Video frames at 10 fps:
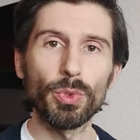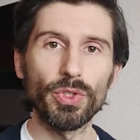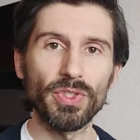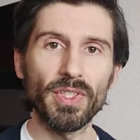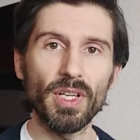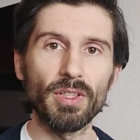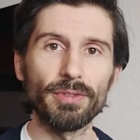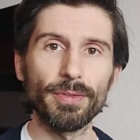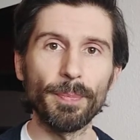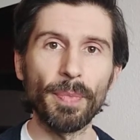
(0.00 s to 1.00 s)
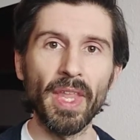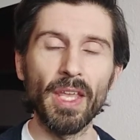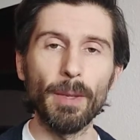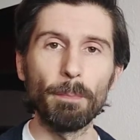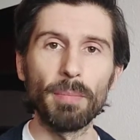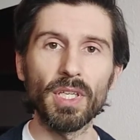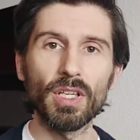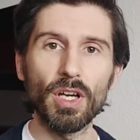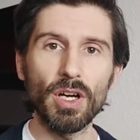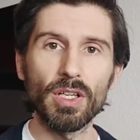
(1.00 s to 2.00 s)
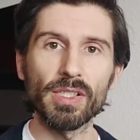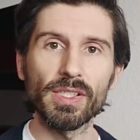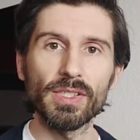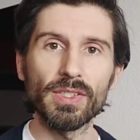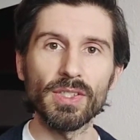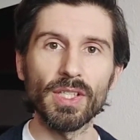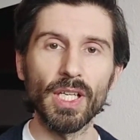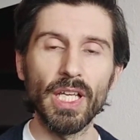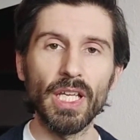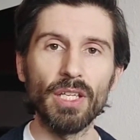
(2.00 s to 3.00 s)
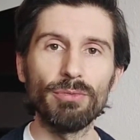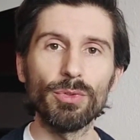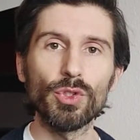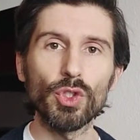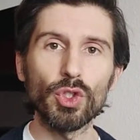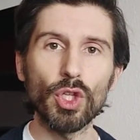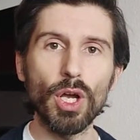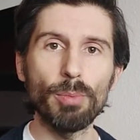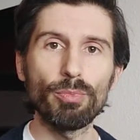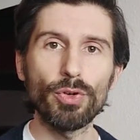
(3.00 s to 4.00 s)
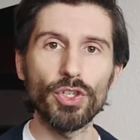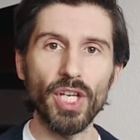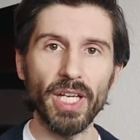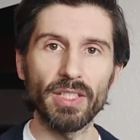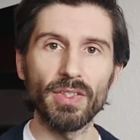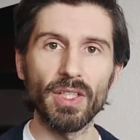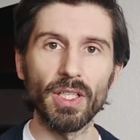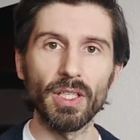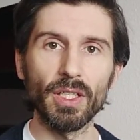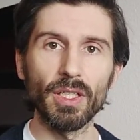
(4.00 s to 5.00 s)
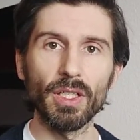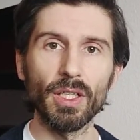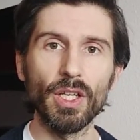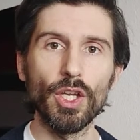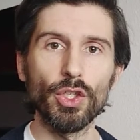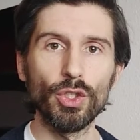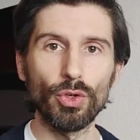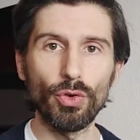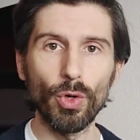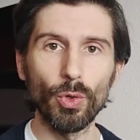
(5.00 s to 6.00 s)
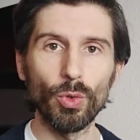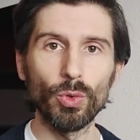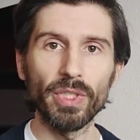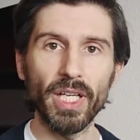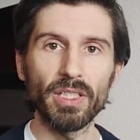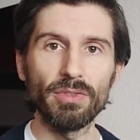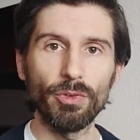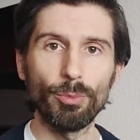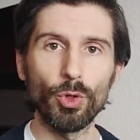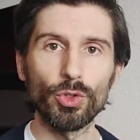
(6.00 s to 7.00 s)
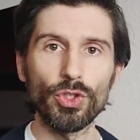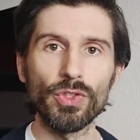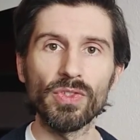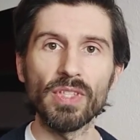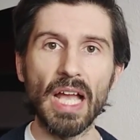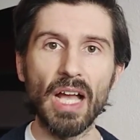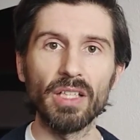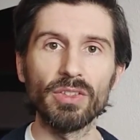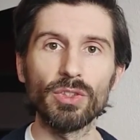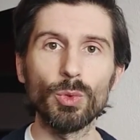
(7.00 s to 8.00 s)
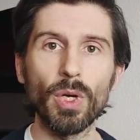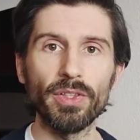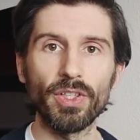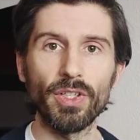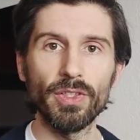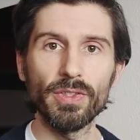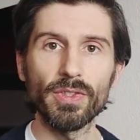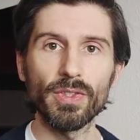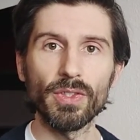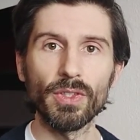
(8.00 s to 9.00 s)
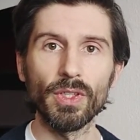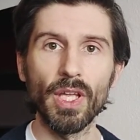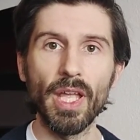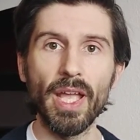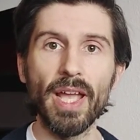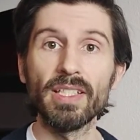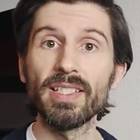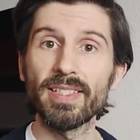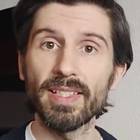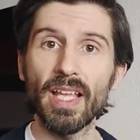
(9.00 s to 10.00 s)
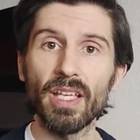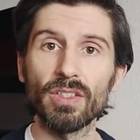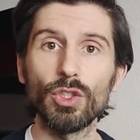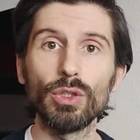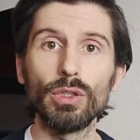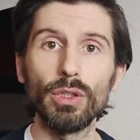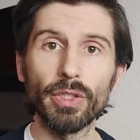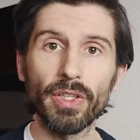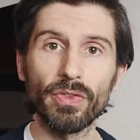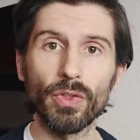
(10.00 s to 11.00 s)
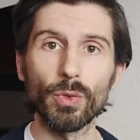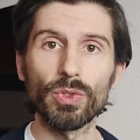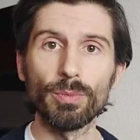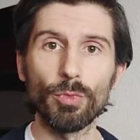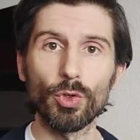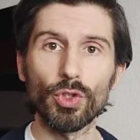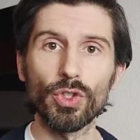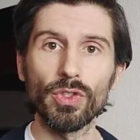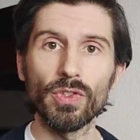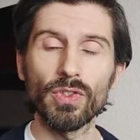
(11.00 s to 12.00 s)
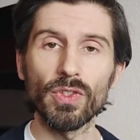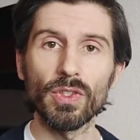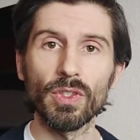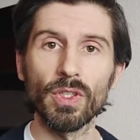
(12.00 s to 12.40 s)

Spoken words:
yourself. Because if you stop projecting your own negative emotions onto others, and instead you look at those emotions,